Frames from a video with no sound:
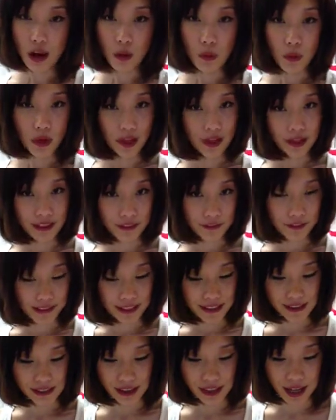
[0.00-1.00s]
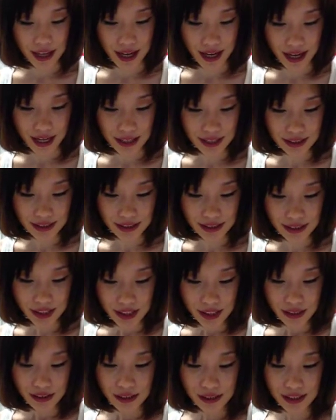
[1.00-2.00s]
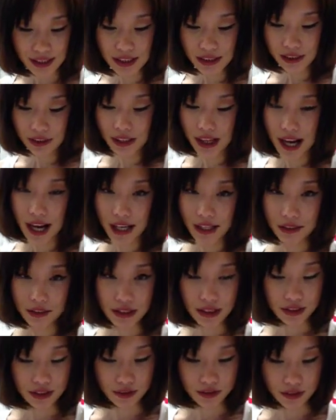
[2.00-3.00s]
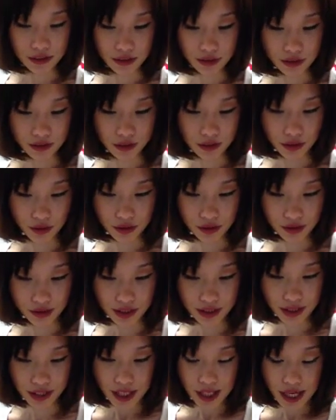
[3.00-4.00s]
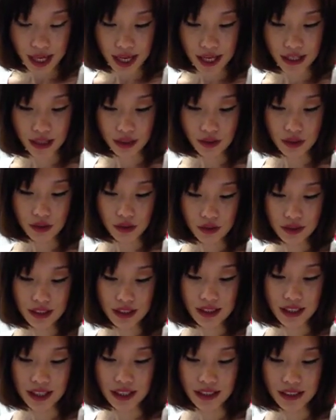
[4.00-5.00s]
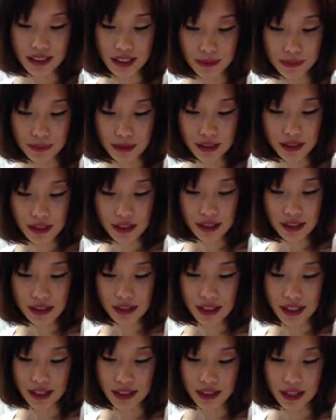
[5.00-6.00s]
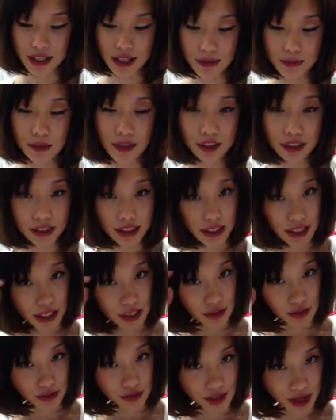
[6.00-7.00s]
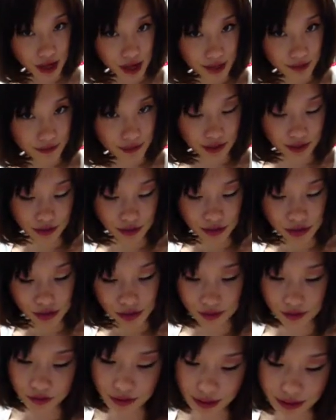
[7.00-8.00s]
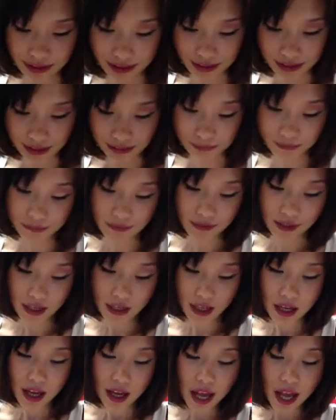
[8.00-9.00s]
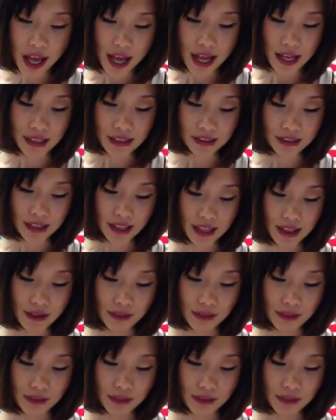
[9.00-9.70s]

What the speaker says: What are the effects on the eyes? The central arteries of cirrhosis, and it causes edematous and hemorrhaging into the eye vessels and the retina. And